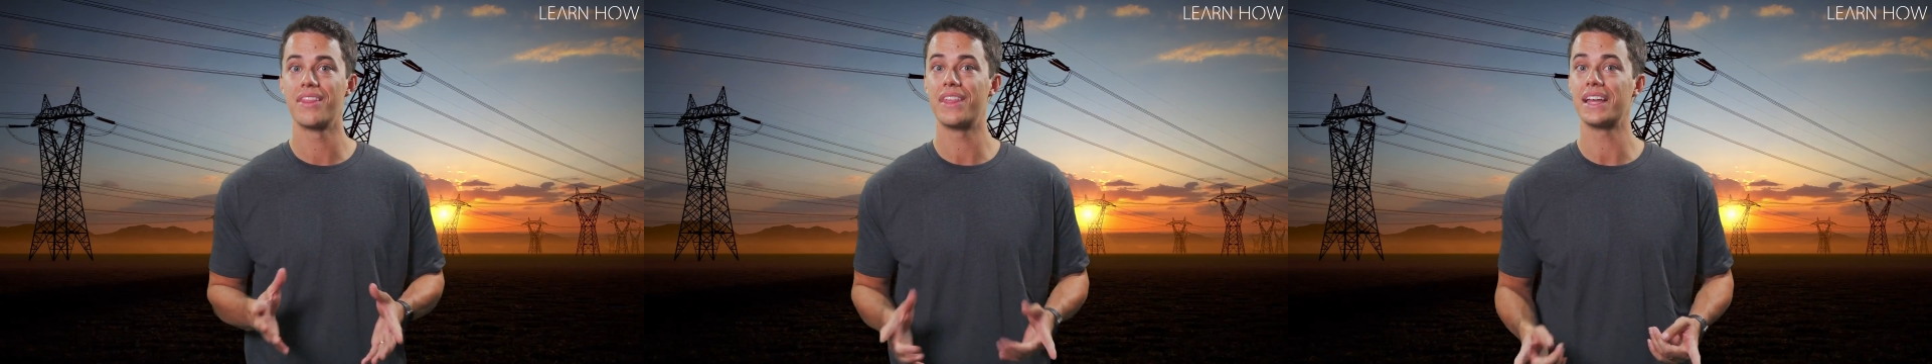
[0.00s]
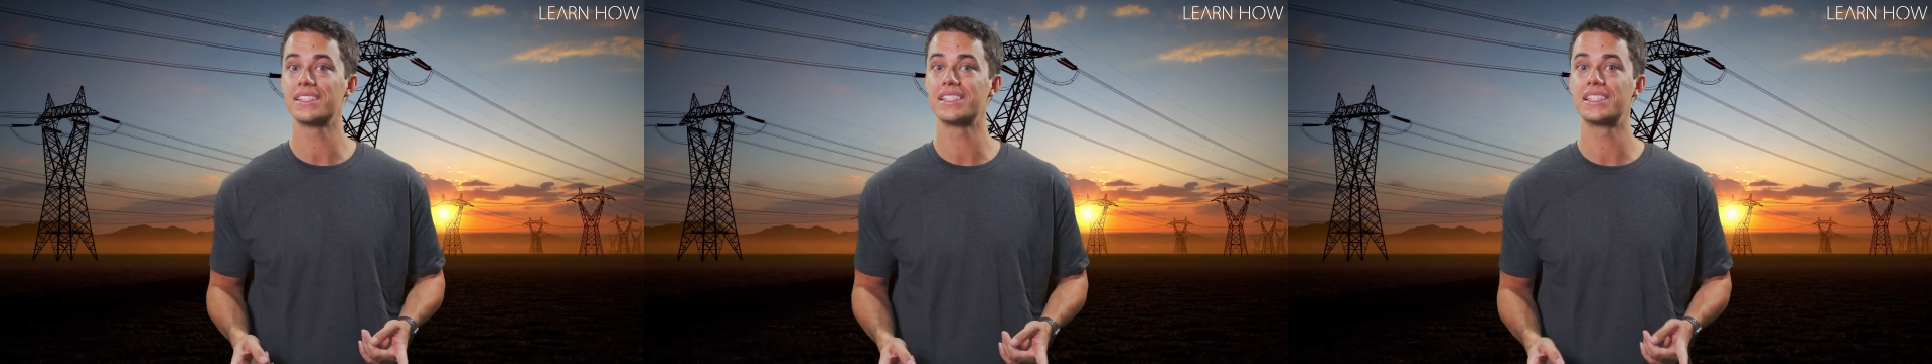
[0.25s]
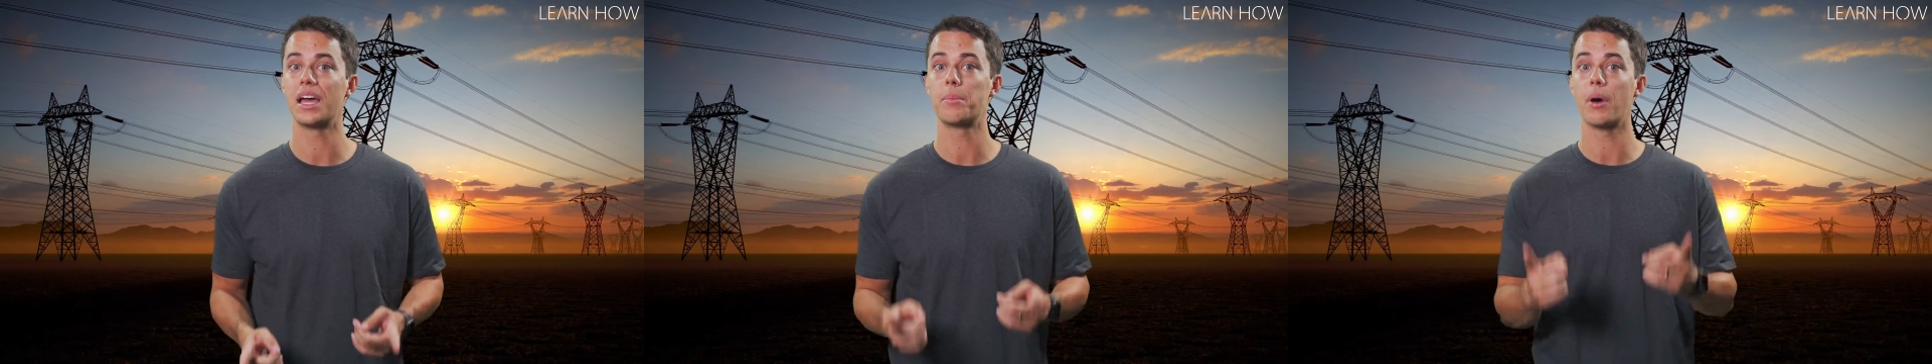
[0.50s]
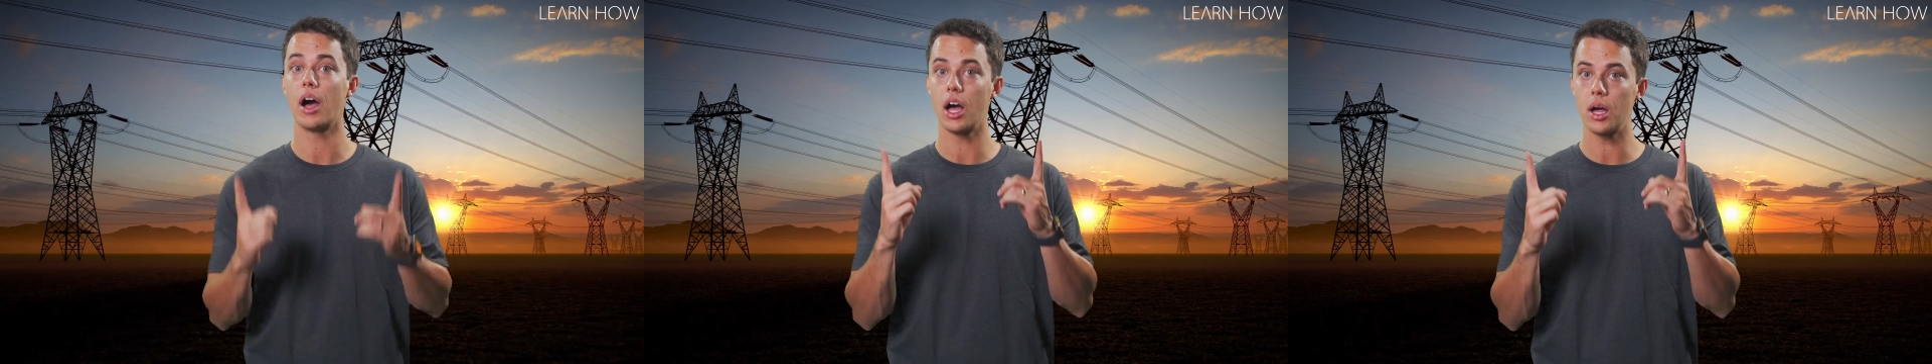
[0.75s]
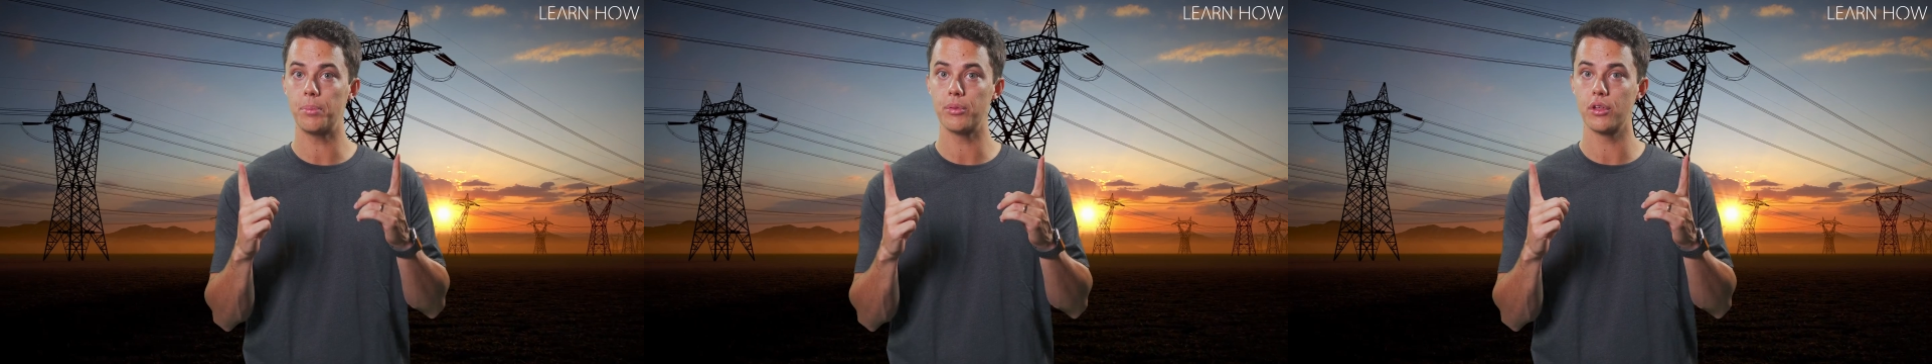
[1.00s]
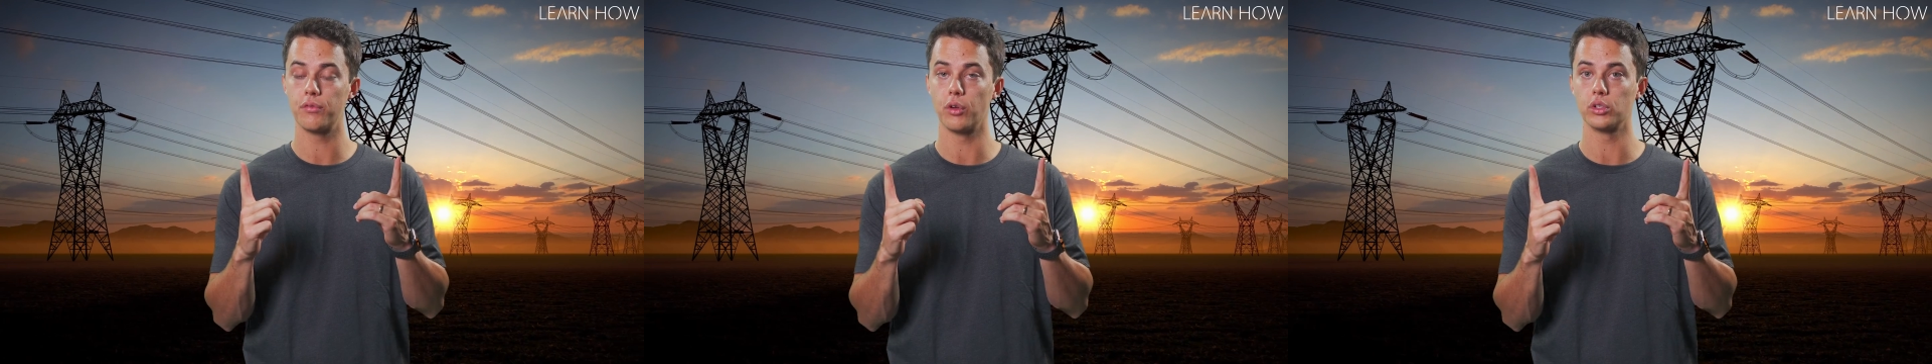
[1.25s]
that step up
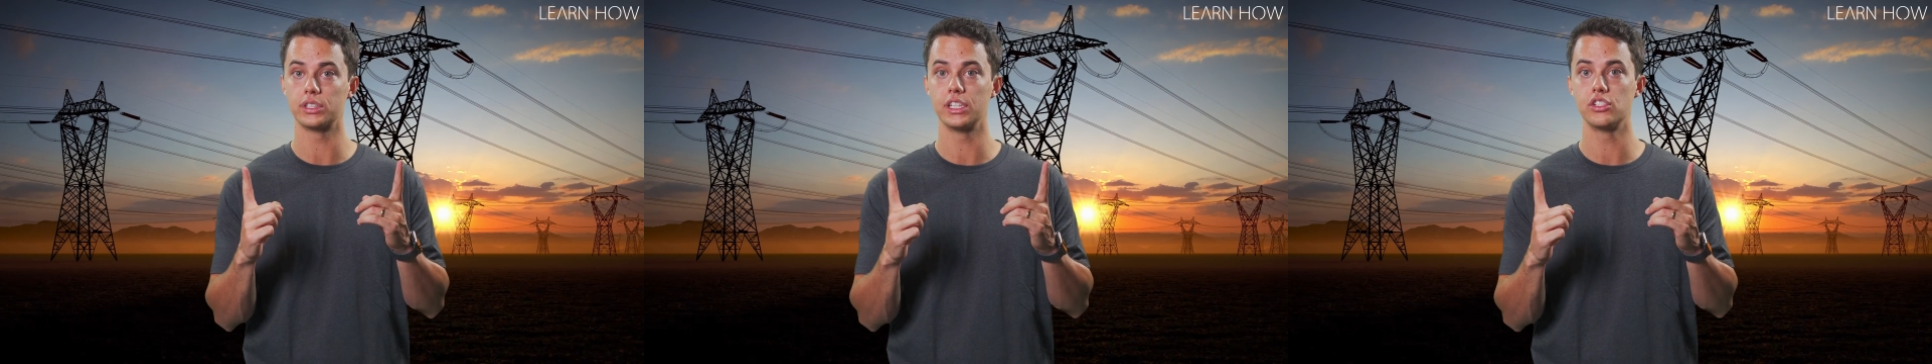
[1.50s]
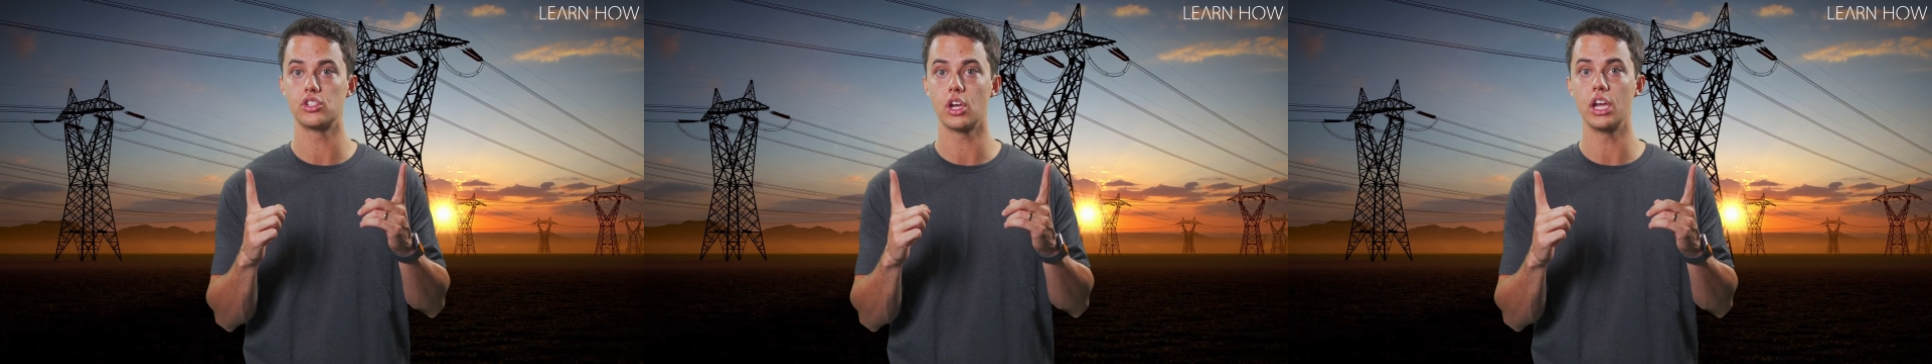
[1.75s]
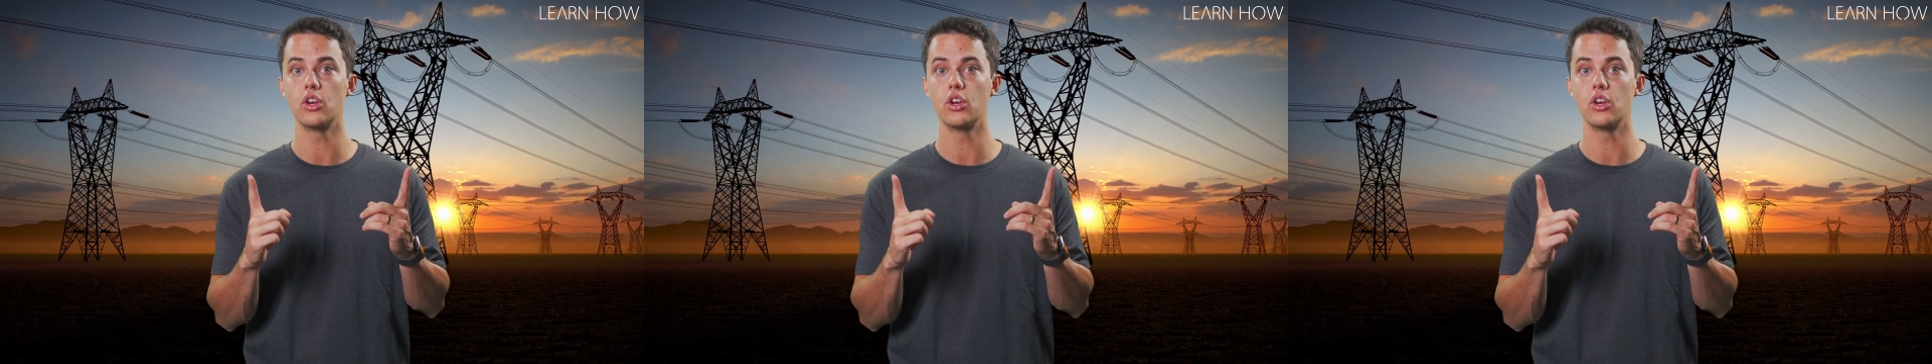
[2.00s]
the voltage